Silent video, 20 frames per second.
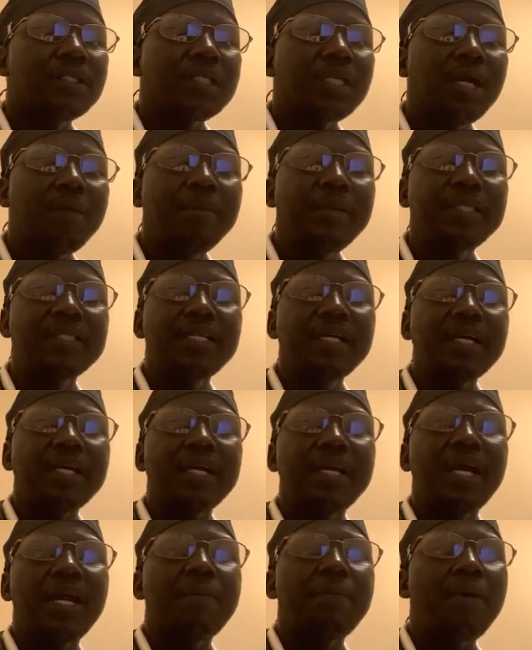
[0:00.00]
Seven
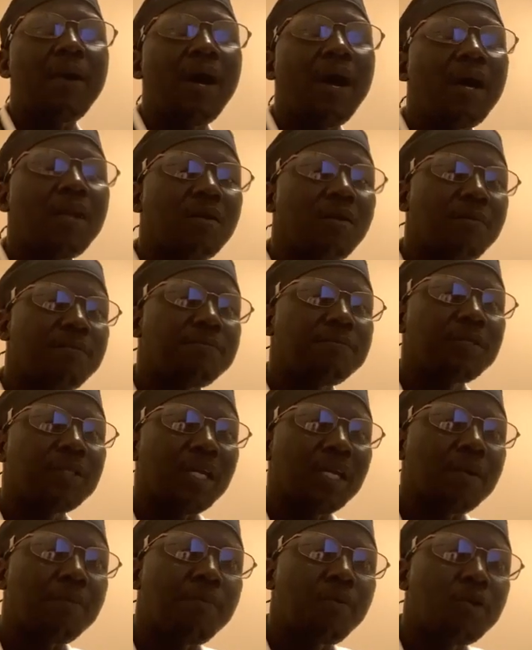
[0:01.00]
just a part of me
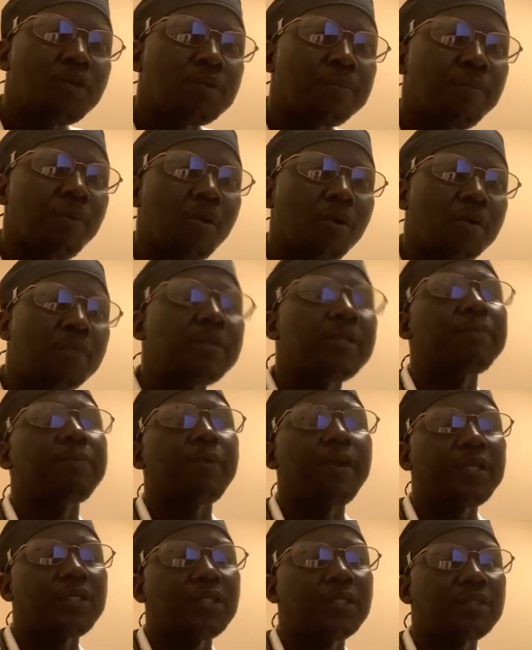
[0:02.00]
all postpartum
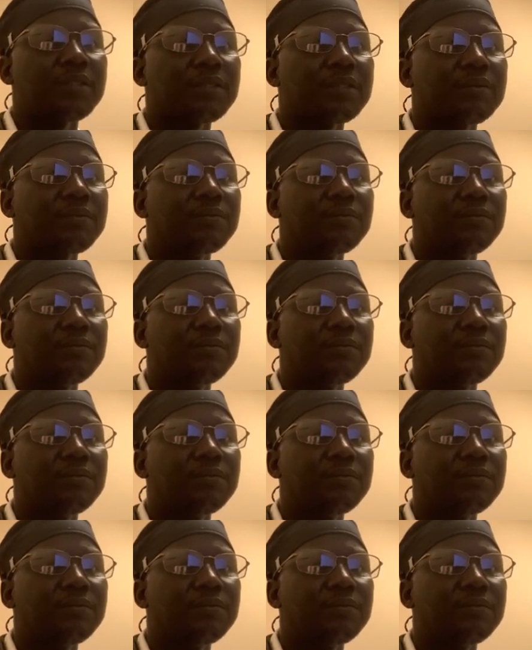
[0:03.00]
depressions.